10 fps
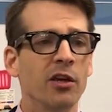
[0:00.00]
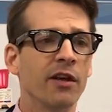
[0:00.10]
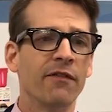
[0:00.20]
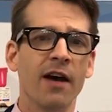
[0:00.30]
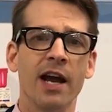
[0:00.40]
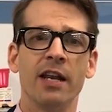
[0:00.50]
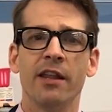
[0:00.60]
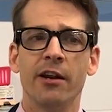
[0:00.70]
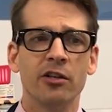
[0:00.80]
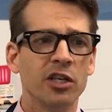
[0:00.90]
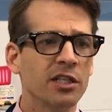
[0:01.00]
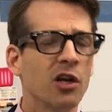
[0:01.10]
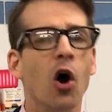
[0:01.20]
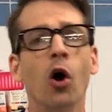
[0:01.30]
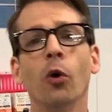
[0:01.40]
can find that are just
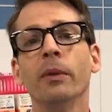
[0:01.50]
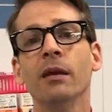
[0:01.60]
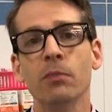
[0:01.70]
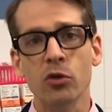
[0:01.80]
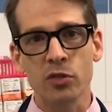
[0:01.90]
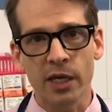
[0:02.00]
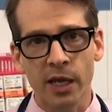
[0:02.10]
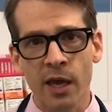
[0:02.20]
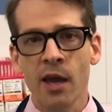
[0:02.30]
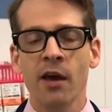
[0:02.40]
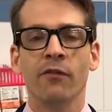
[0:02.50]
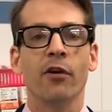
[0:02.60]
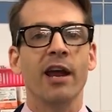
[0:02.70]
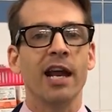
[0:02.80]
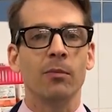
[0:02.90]
calming music
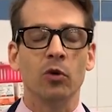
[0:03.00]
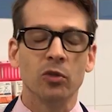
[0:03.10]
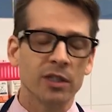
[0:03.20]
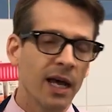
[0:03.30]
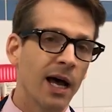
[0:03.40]
for animals.